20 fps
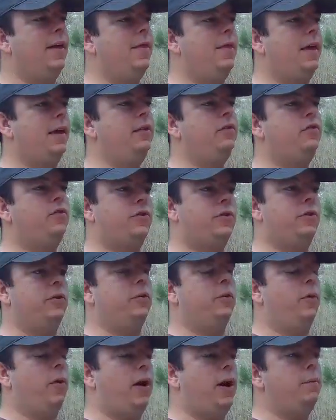That is
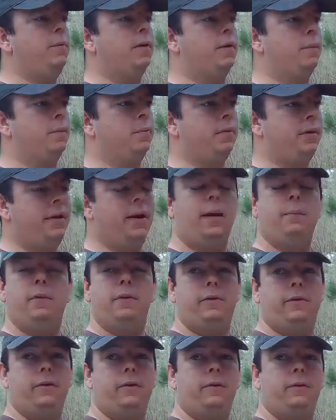true. I'm a complete
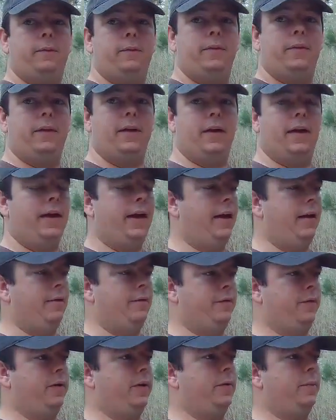amateur. I have
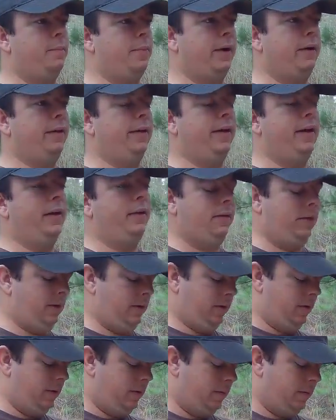barely held a
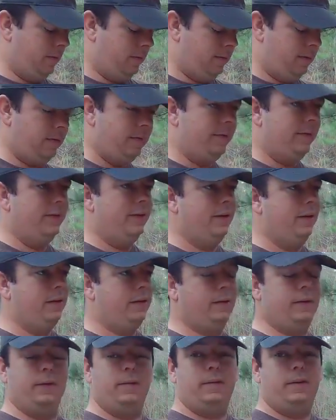gun,
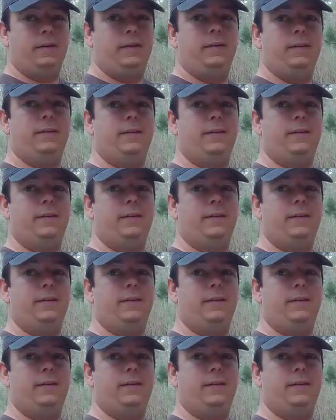clearly.